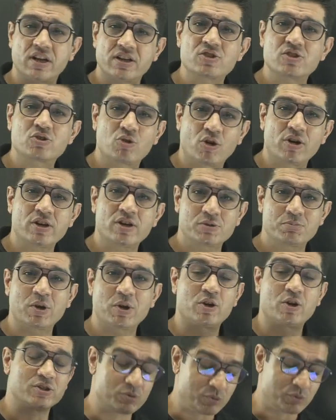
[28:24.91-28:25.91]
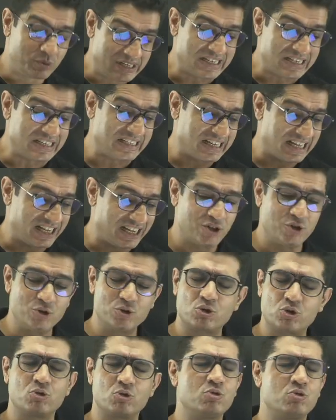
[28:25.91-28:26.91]
course, because we take you
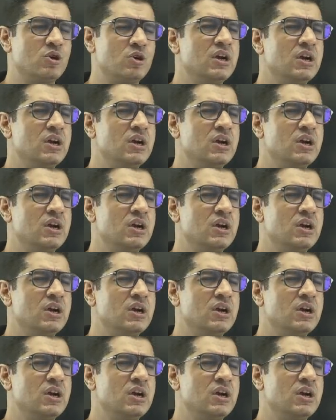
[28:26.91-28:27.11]
through